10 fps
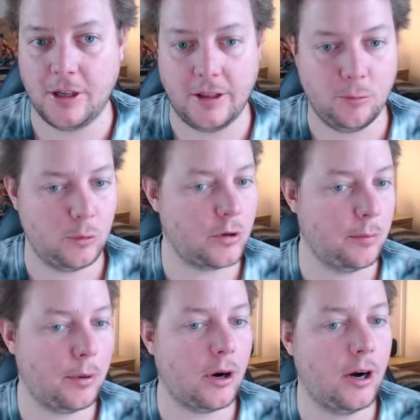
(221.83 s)
and then we'll
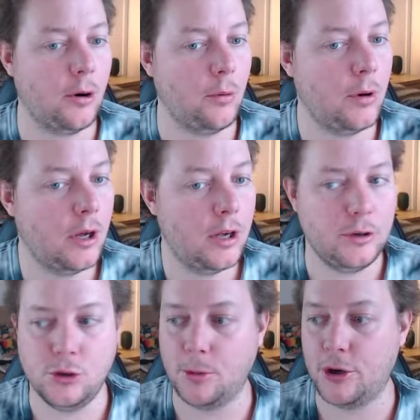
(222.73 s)
compile
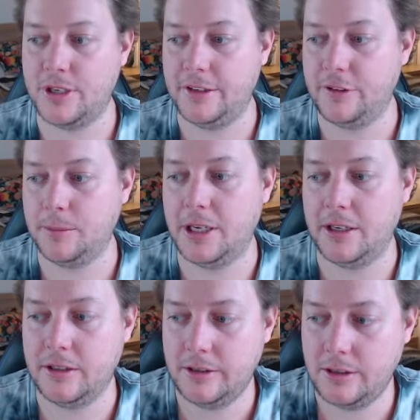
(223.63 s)
NeumoDVB.